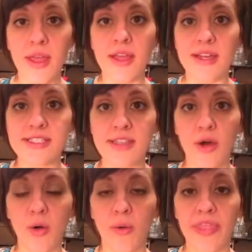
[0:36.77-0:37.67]

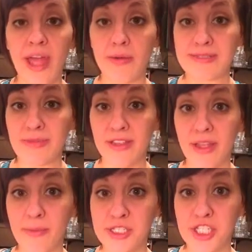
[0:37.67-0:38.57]
So that was meal
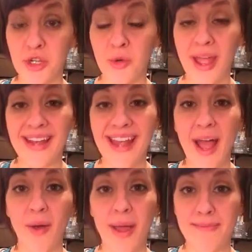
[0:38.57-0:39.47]
number 2, and
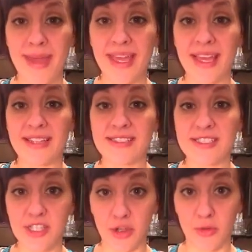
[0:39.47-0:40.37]
now I'm making
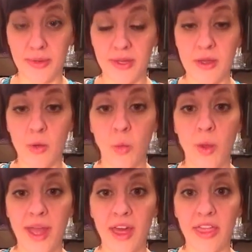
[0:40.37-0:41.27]
soup
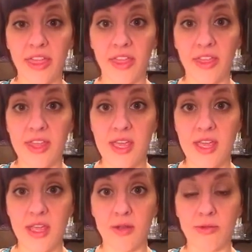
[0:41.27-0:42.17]
with
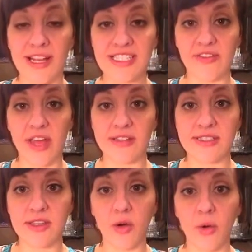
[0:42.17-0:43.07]
the rest of it.
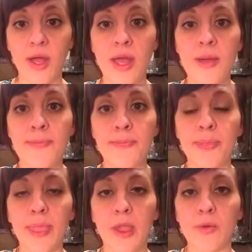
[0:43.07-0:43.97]
So
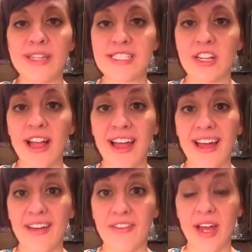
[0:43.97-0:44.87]
we still
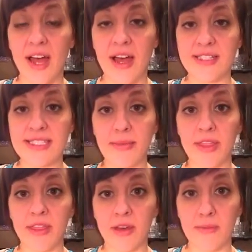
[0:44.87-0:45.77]
have some of
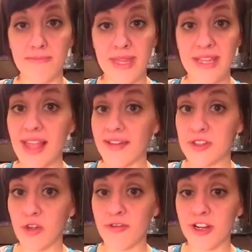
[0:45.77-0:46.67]
the meat left
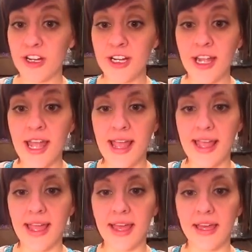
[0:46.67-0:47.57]
over,
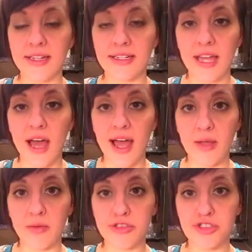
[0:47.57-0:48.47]
and I
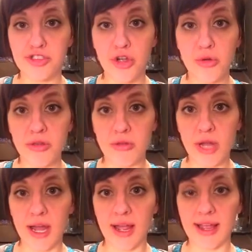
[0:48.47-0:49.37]
will show you
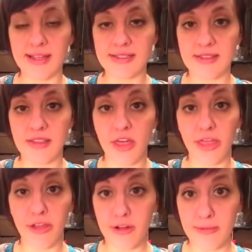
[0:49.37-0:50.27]
guys the
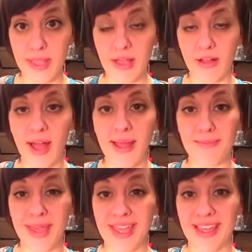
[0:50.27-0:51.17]
third meal I'm
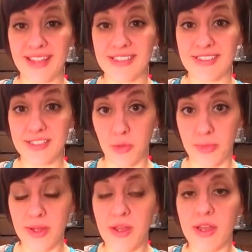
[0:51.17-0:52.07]
making soup.
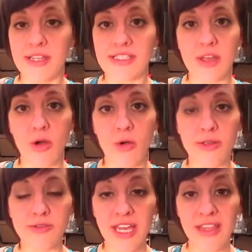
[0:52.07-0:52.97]
So
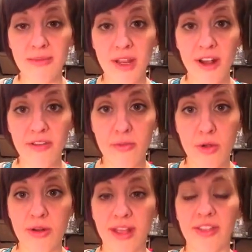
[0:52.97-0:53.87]
you take the meat off the
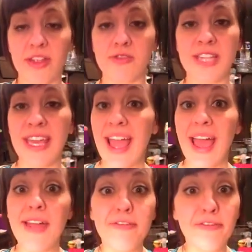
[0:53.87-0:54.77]
bone, and then you take
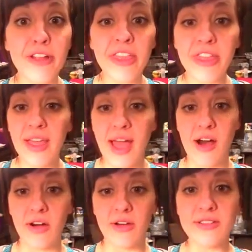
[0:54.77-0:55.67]
everything
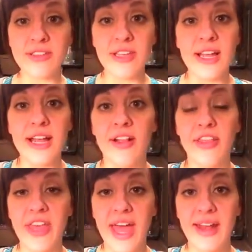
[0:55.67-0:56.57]
else
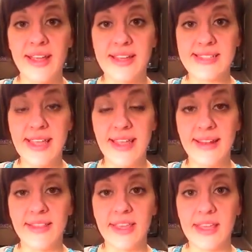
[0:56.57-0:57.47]
that is
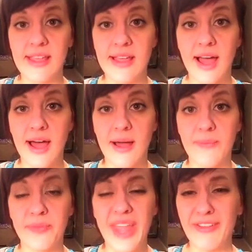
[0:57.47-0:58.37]
in the,
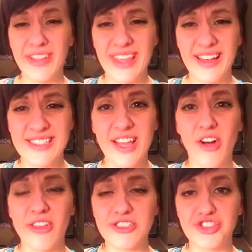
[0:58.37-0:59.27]
everything else, like all
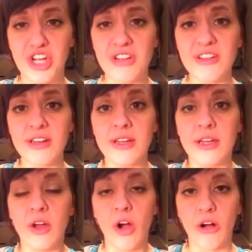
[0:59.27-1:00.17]
the junk,
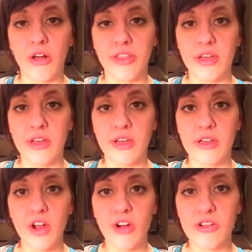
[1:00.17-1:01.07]
all the
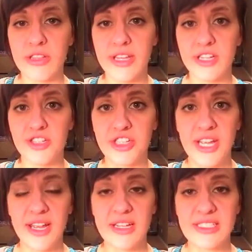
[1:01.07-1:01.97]
cartilage
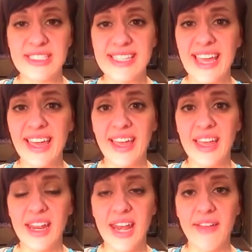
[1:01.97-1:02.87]
and
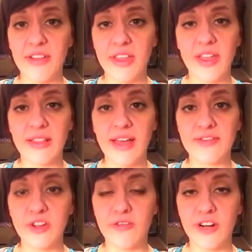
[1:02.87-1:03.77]
skin and everything left
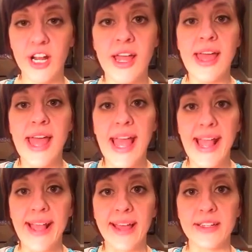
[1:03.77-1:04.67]
over,
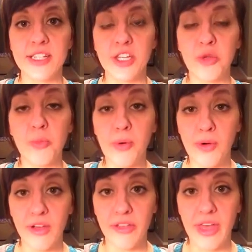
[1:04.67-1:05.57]
and you
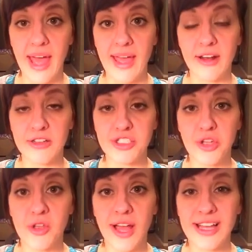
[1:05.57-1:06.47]
boil that, and I'll show
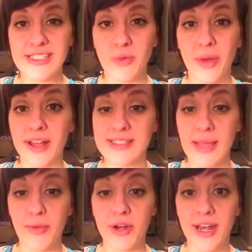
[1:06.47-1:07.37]
you guys what else I
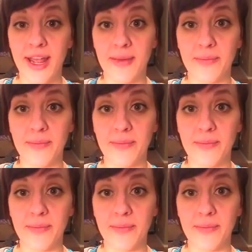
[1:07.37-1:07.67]
put in it.